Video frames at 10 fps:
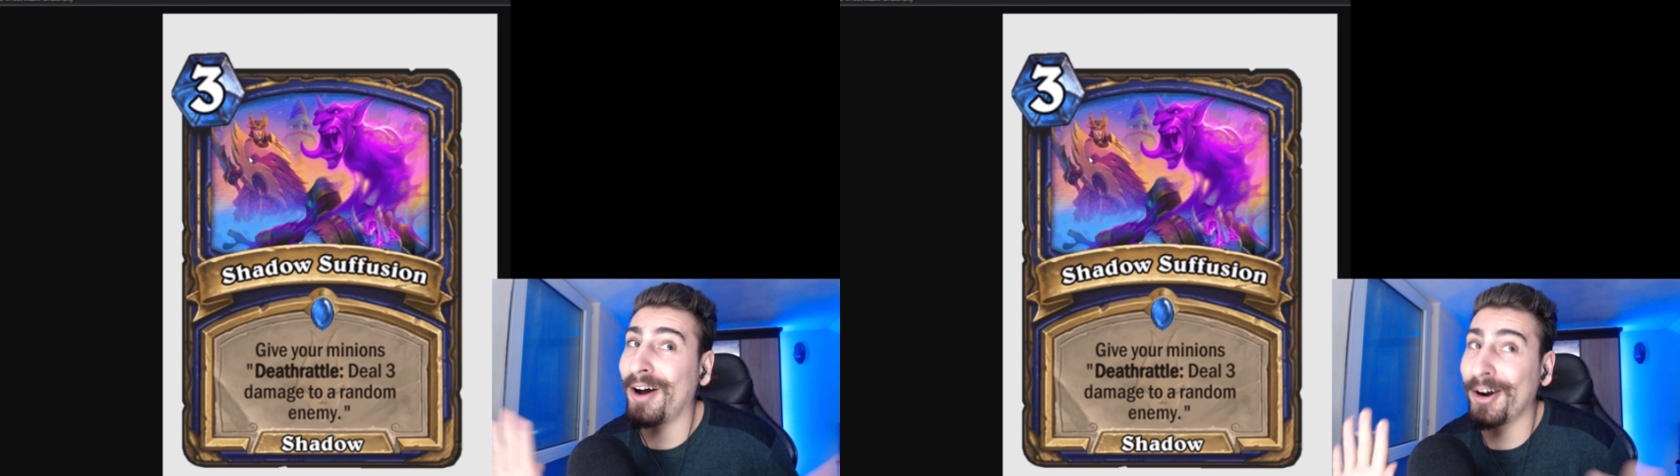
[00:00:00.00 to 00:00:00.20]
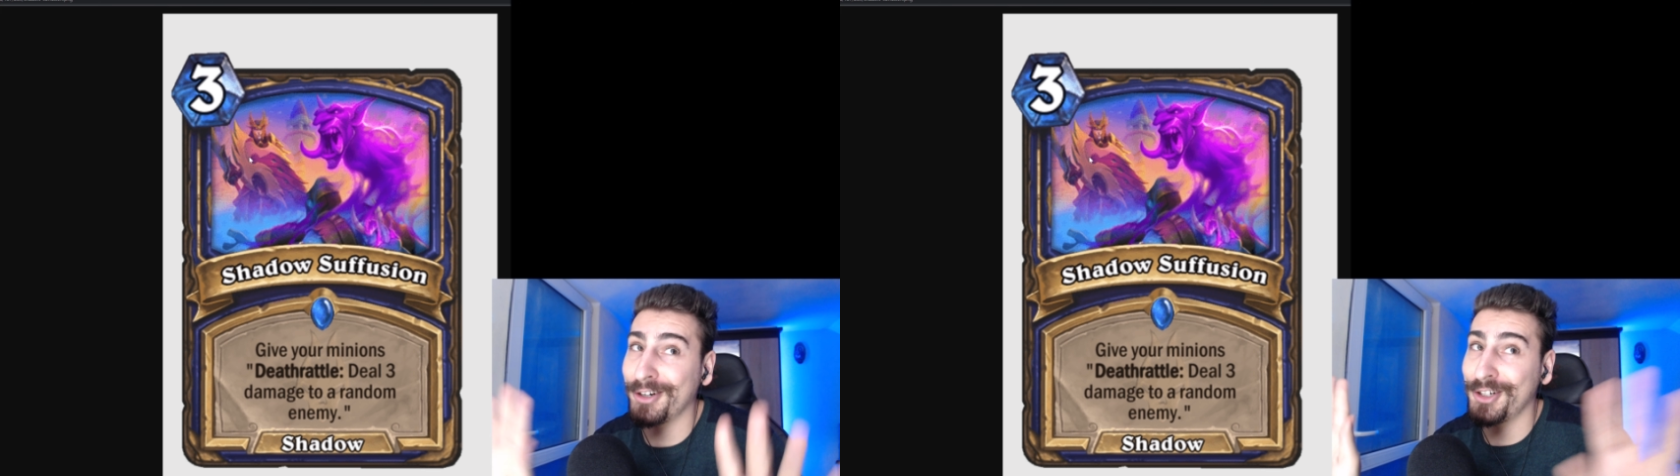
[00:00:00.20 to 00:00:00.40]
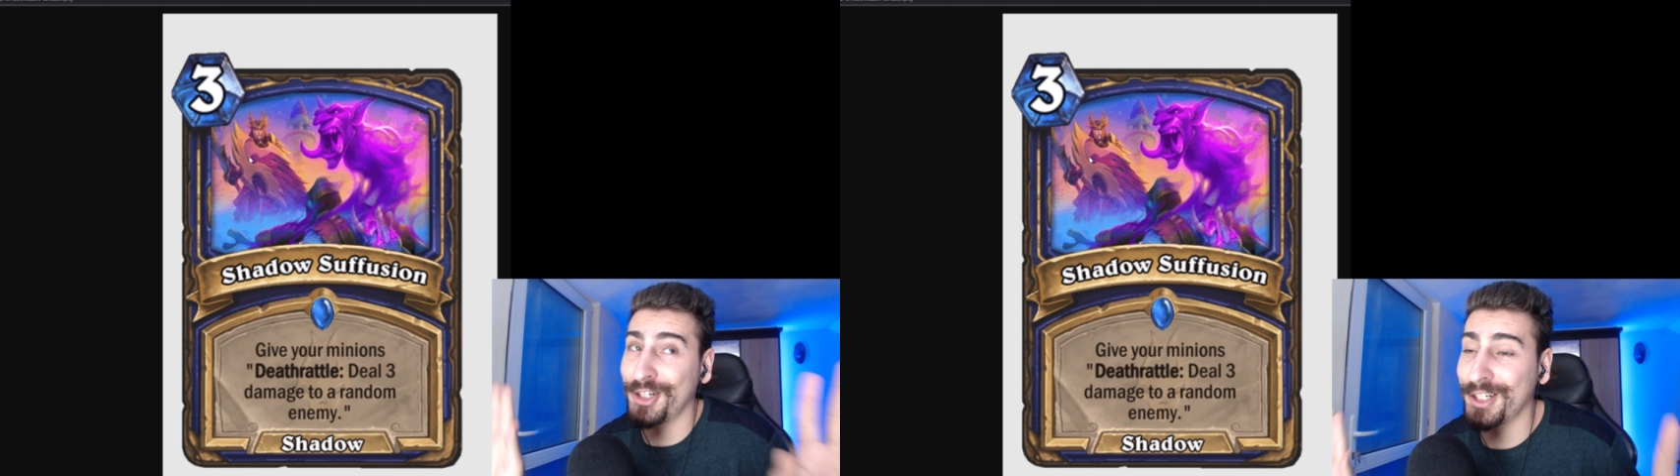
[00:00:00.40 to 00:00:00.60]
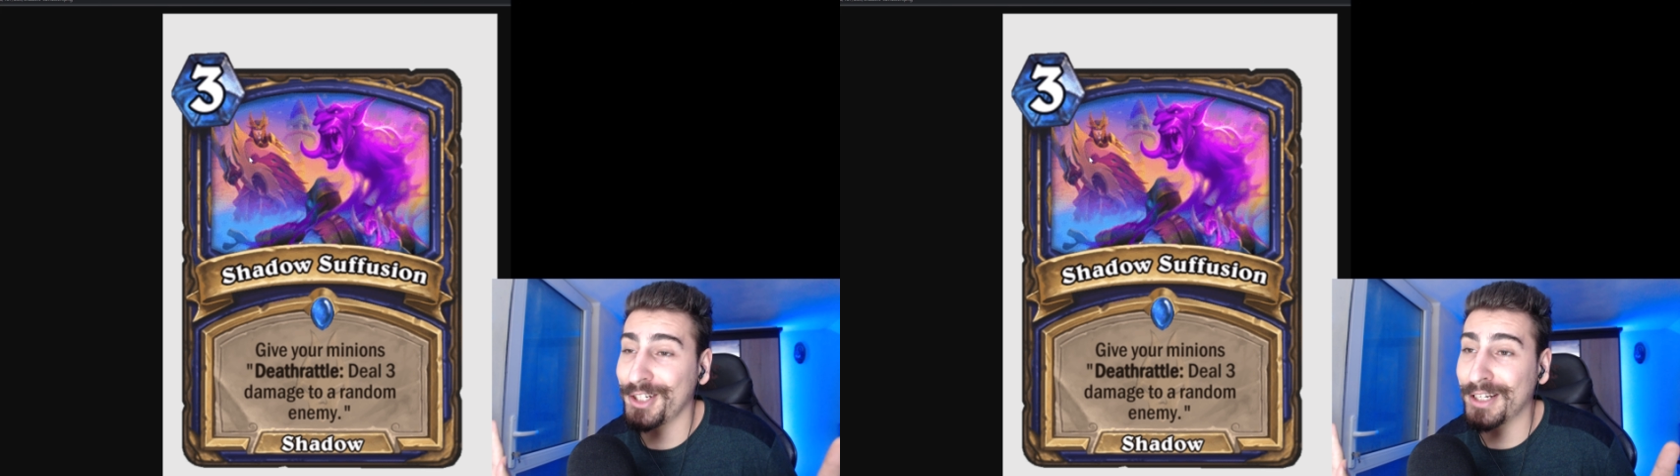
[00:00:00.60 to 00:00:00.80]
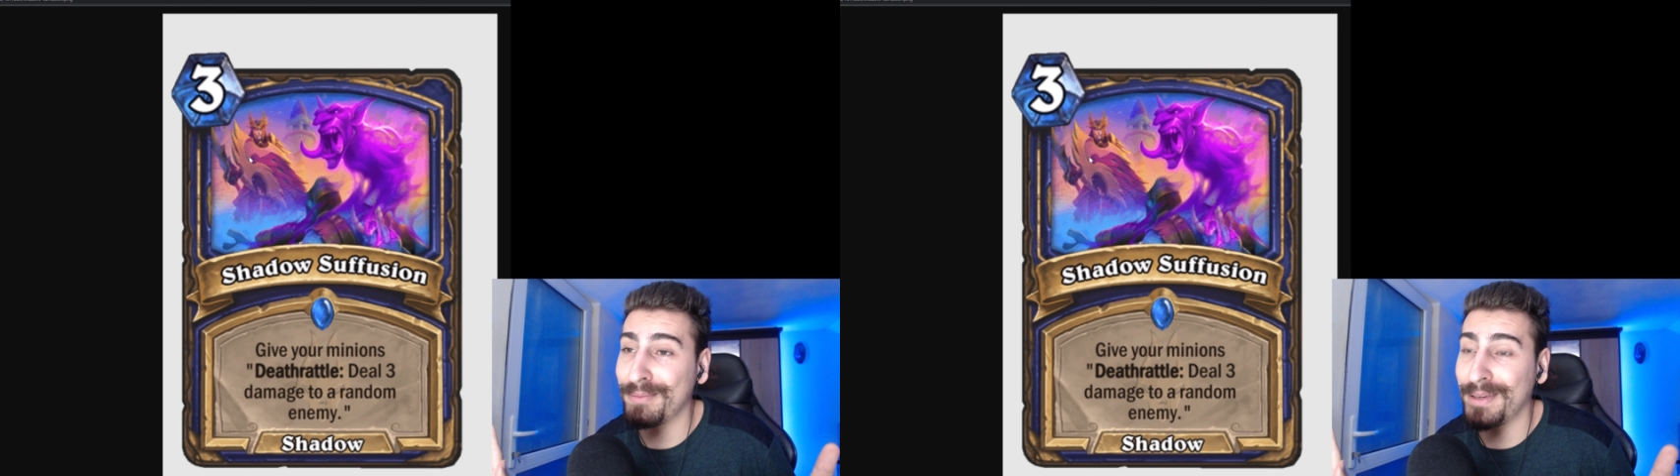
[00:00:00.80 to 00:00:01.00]
RNG is
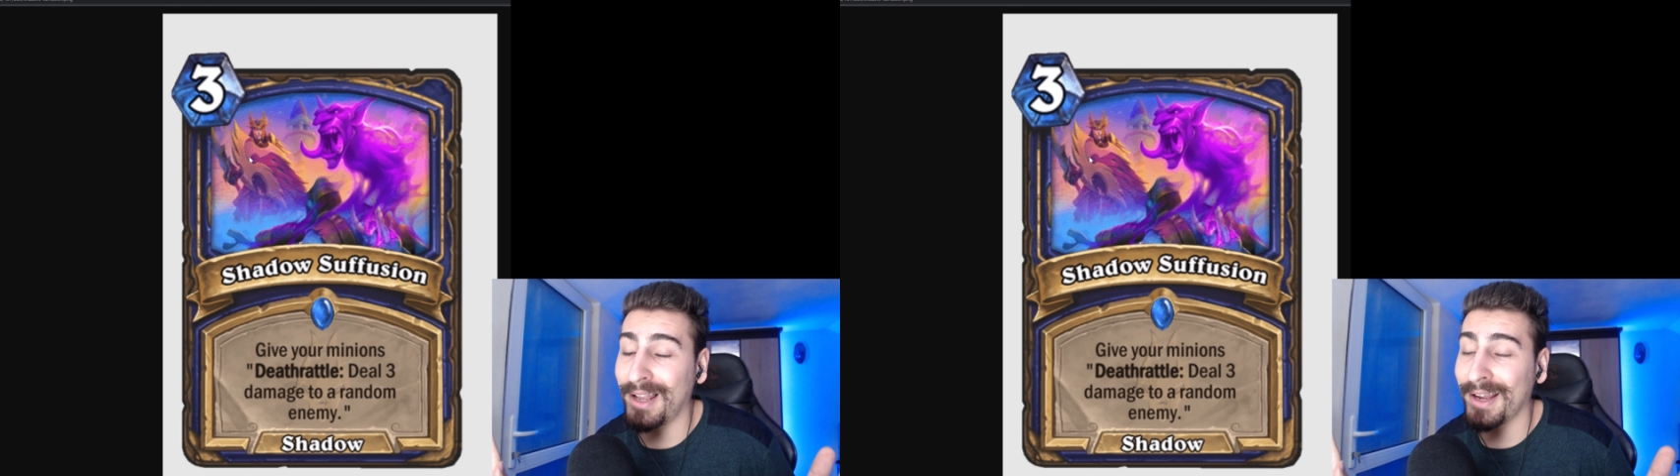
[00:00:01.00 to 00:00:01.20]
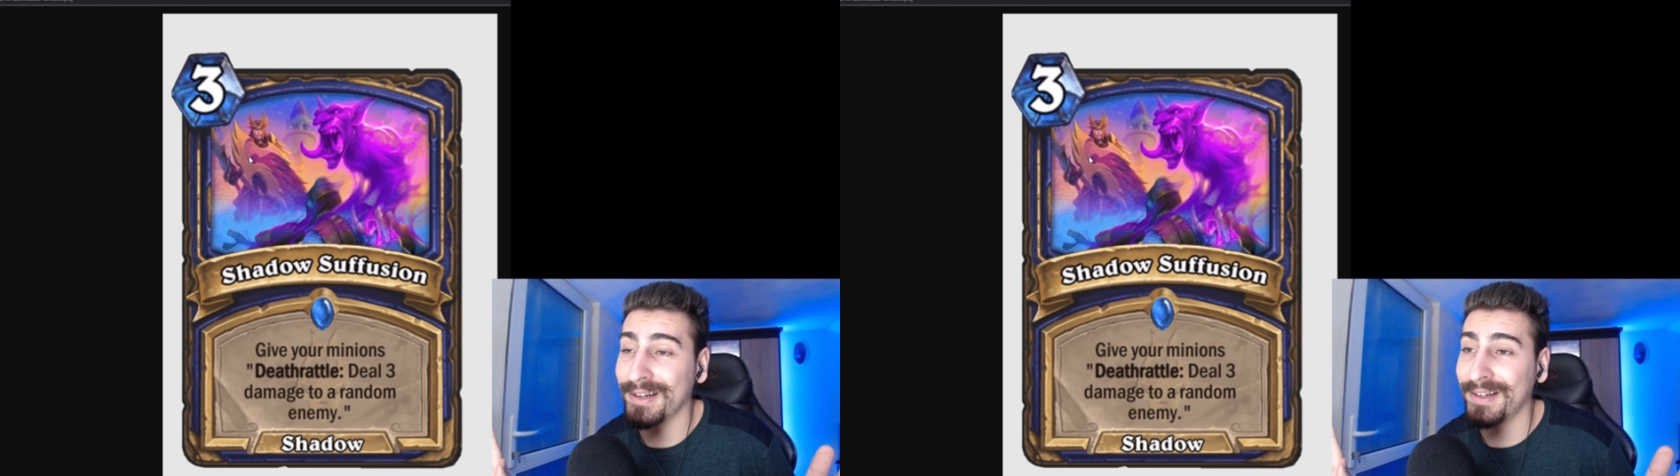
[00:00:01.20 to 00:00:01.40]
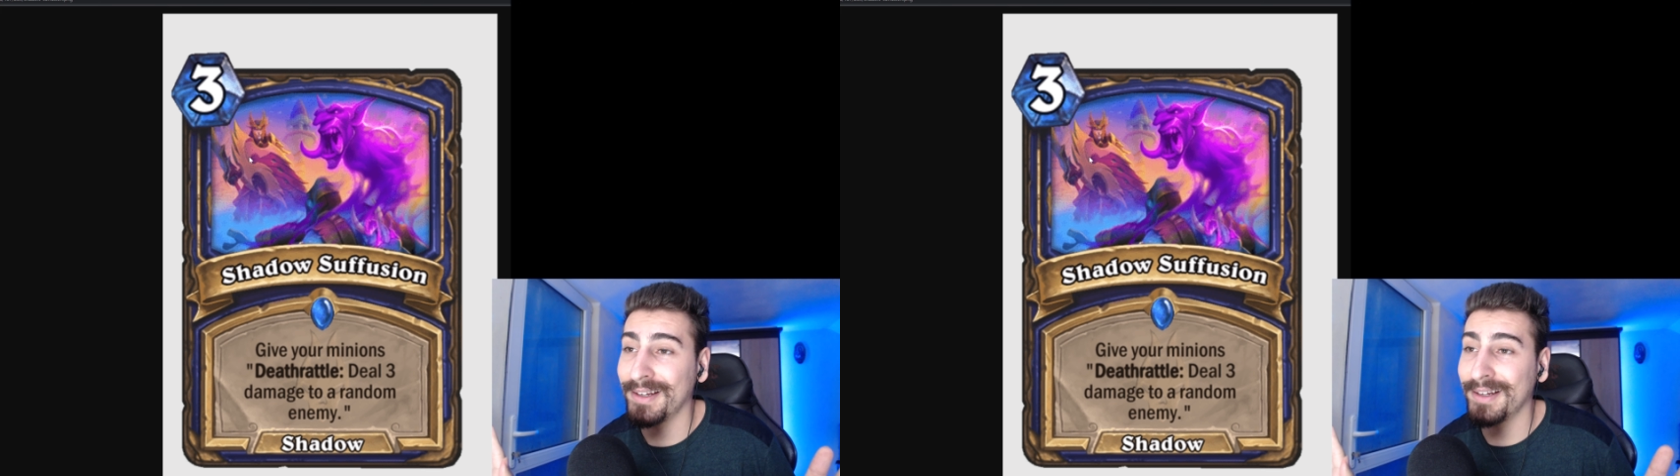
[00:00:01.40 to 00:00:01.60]
going to be like,